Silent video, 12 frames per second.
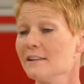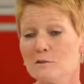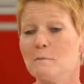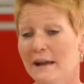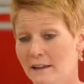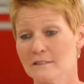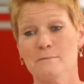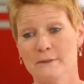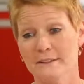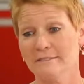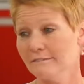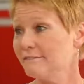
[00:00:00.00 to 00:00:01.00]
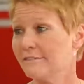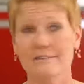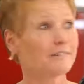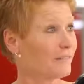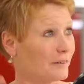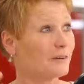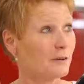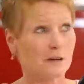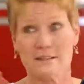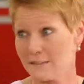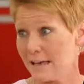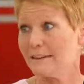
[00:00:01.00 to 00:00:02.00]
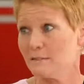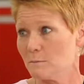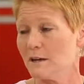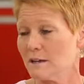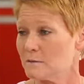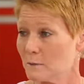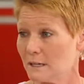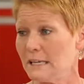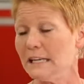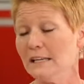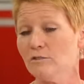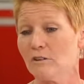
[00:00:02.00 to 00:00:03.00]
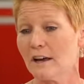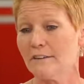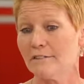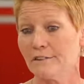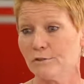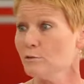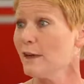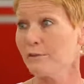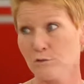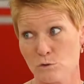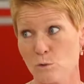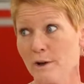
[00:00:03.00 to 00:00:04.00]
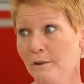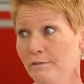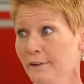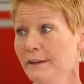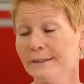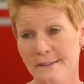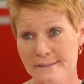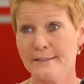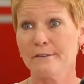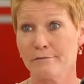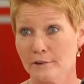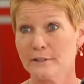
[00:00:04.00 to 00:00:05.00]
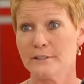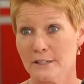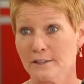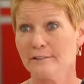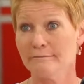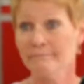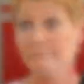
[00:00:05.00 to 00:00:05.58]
is my husband for you guys. That is my husband. He drives a 2012 Nissan Frontier,